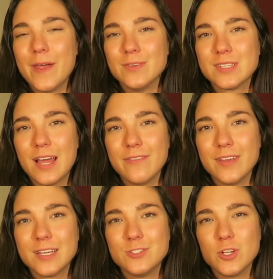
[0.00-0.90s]
that was kind of
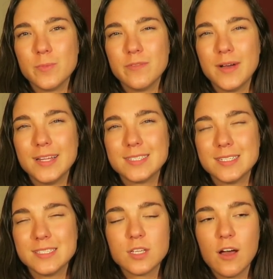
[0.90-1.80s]
like a dream of mine
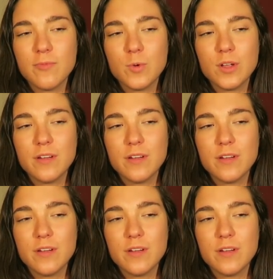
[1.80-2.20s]
since sophomore